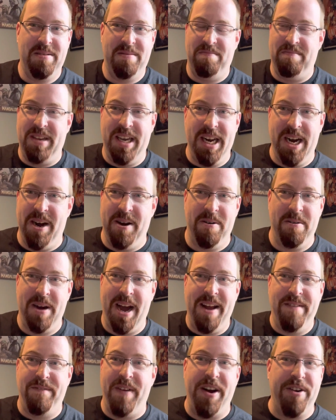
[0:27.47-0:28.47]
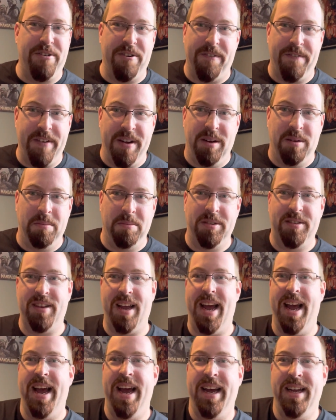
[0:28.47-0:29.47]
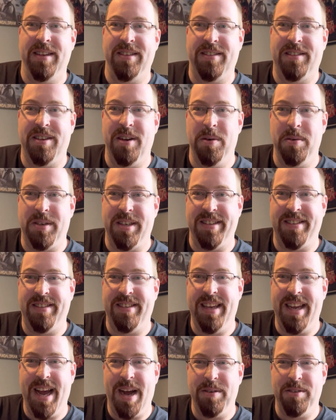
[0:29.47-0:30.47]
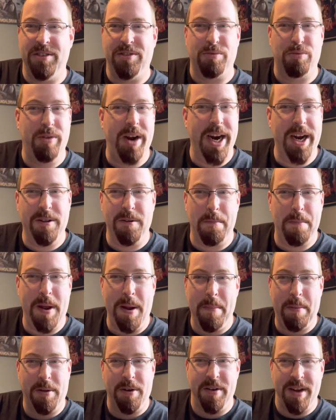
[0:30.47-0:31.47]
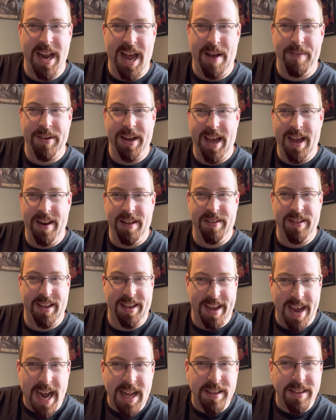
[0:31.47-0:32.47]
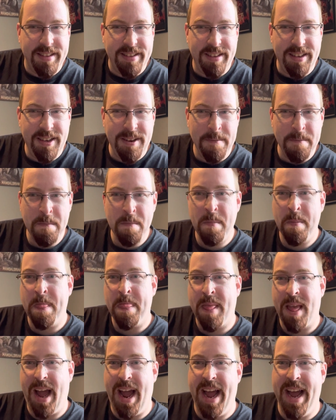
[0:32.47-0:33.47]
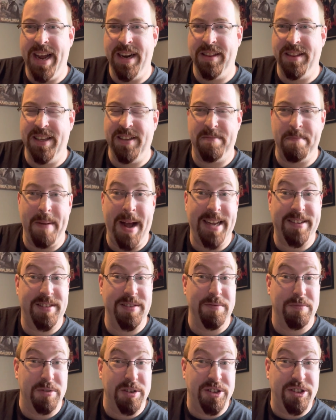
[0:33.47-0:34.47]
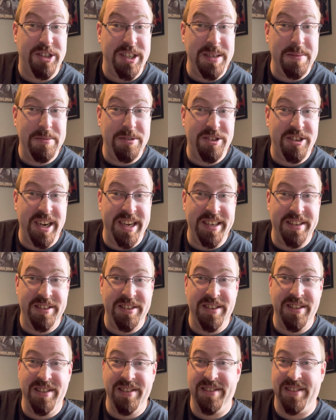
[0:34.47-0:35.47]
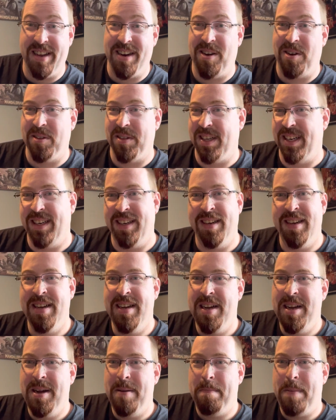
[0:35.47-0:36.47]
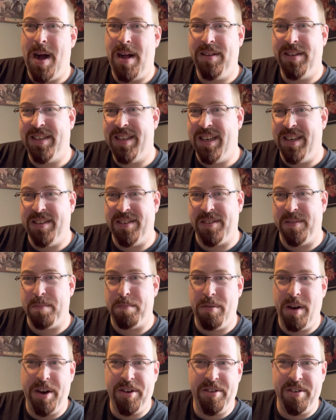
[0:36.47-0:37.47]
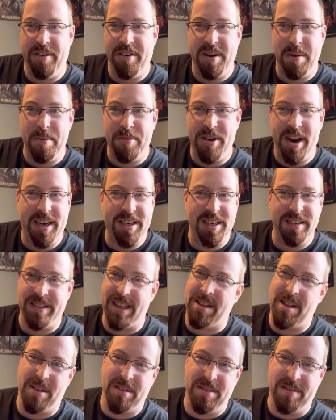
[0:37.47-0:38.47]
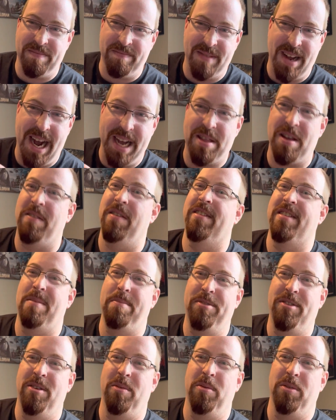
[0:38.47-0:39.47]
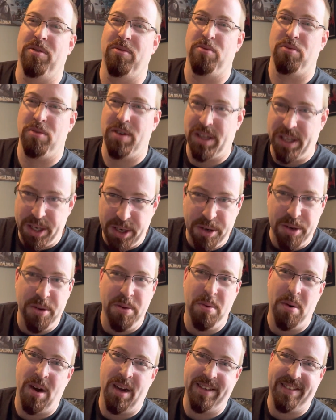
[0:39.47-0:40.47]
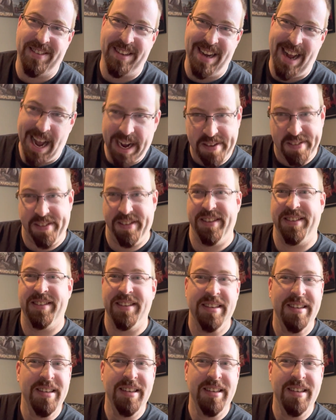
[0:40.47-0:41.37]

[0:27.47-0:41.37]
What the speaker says: you know, adventure films, and so to see how just regular people are navigating the galaxy and these massive regime changes and all the politics and pressure and objectives, I thought this episode was really nuanced and excellent.